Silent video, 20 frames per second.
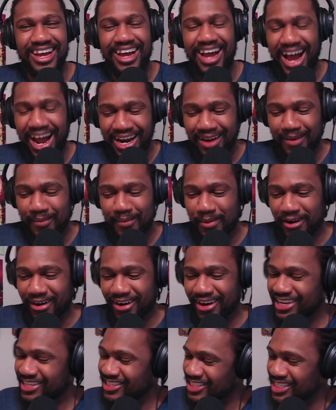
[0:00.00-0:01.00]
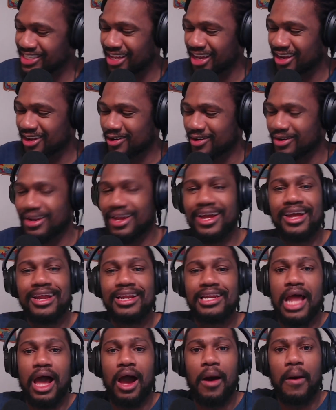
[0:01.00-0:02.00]
Allen Parr? Isn't that good?
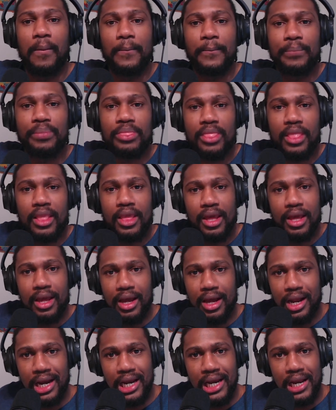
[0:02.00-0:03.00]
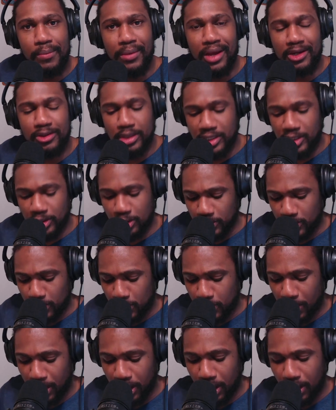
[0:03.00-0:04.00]
Now, let me actually show you something
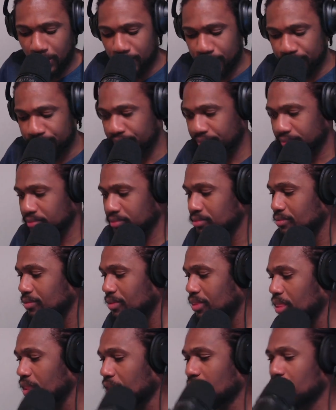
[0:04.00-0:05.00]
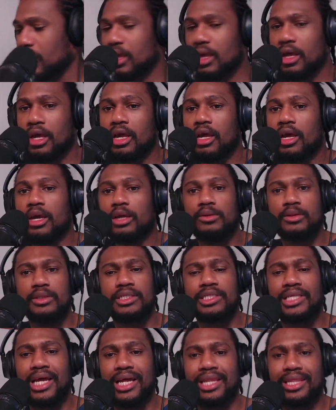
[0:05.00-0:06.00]
right now. You
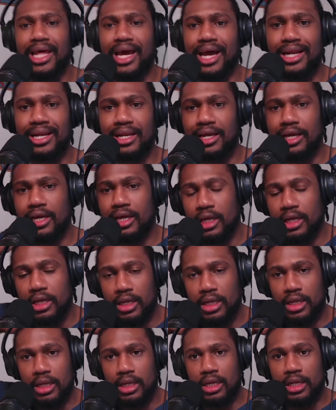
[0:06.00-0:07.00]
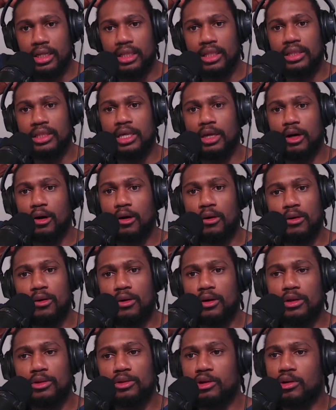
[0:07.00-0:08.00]
said that the
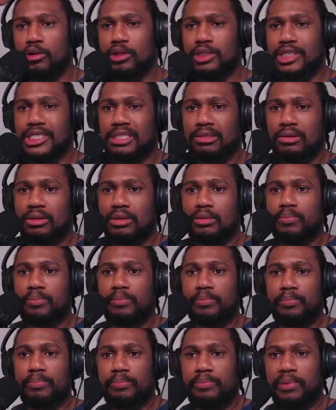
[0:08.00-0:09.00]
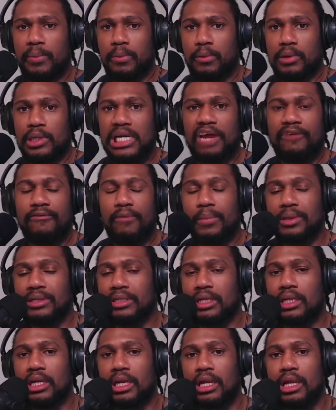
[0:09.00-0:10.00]
old, the New Testament people never
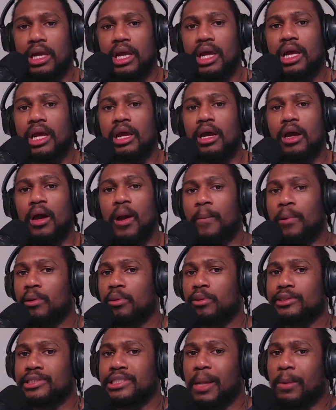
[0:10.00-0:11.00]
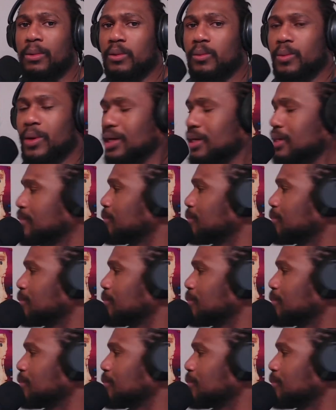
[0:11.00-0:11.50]
mention about the Sabbath, right?